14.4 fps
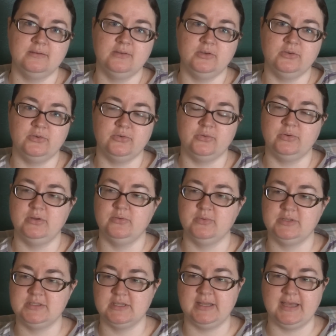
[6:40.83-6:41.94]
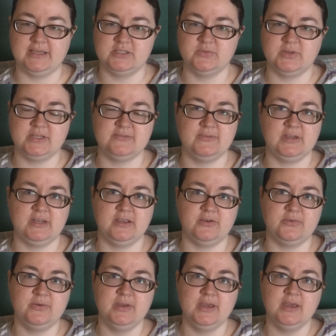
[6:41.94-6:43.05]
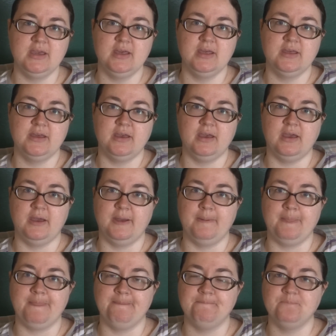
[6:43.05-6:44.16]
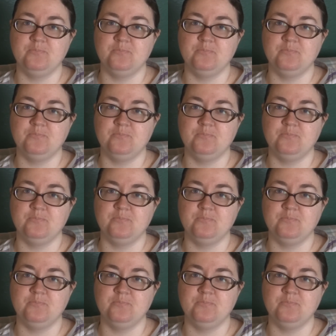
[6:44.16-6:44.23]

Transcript: who was in last week's video, um,